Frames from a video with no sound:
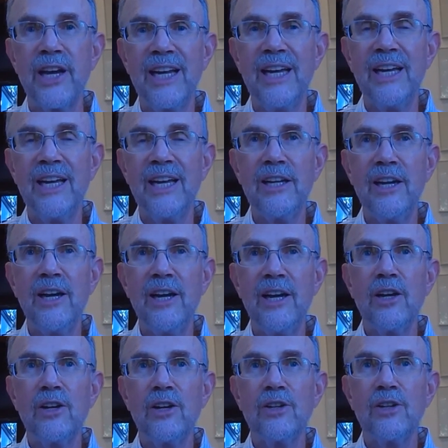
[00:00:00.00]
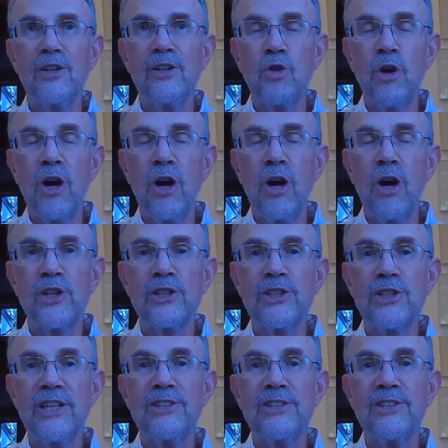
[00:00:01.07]
any chronic
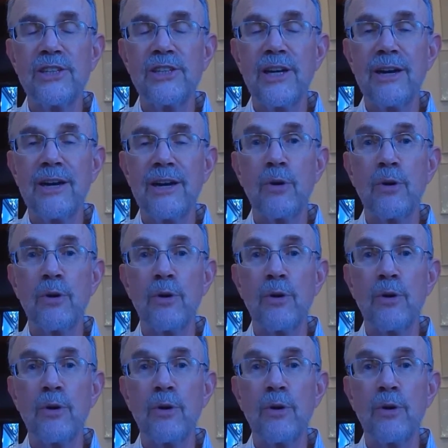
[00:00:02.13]
disease has ever